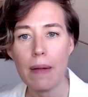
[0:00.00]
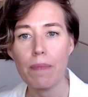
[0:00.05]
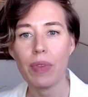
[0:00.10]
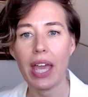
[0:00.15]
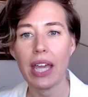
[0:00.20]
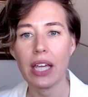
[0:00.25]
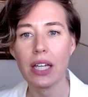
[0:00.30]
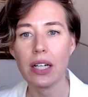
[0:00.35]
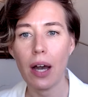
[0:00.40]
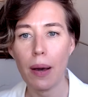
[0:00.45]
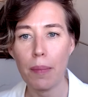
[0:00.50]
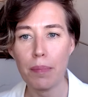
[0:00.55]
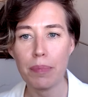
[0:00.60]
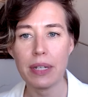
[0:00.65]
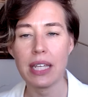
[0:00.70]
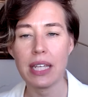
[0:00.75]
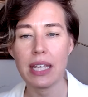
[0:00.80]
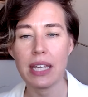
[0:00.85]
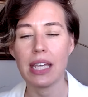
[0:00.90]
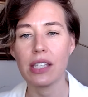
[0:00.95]
a
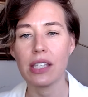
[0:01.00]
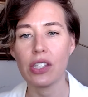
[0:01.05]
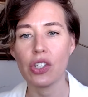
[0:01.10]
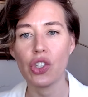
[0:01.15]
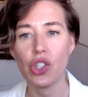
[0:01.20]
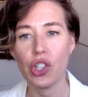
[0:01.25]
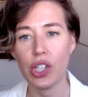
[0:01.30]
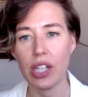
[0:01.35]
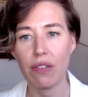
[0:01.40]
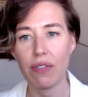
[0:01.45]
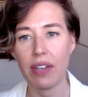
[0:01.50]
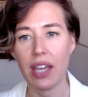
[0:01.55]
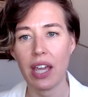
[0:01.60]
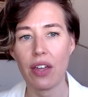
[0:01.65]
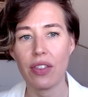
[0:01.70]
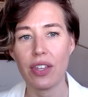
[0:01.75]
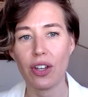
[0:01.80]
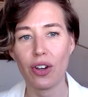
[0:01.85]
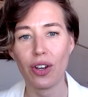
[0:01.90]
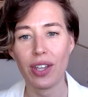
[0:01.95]
company is achieving
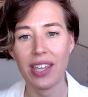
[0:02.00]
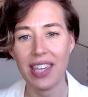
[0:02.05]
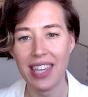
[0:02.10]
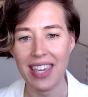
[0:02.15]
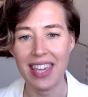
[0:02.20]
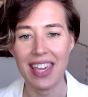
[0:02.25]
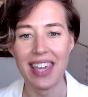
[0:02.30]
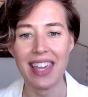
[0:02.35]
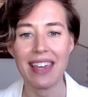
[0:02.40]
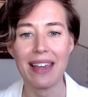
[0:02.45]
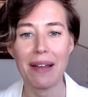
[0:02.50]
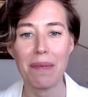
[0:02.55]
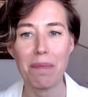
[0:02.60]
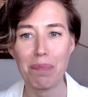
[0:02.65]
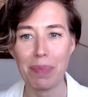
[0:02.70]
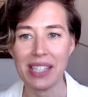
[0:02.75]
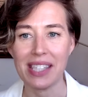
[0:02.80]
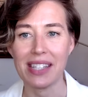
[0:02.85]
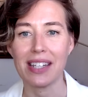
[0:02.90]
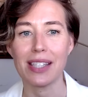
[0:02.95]
their key
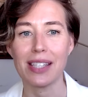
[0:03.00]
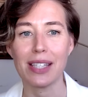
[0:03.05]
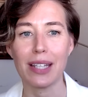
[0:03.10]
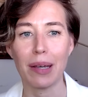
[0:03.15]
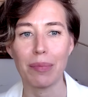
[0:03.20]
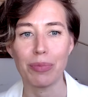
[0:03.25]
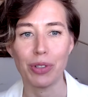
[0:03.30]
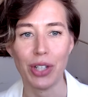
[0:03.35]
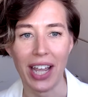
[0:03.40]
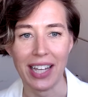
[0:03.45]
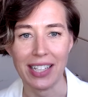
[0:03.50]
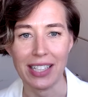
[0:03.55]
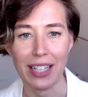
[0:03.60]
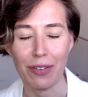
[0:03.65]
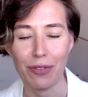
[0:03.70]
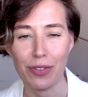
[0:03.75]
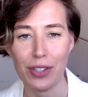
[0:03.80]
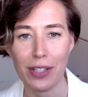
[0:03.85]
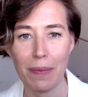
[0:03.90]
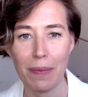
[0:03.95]
business objectives.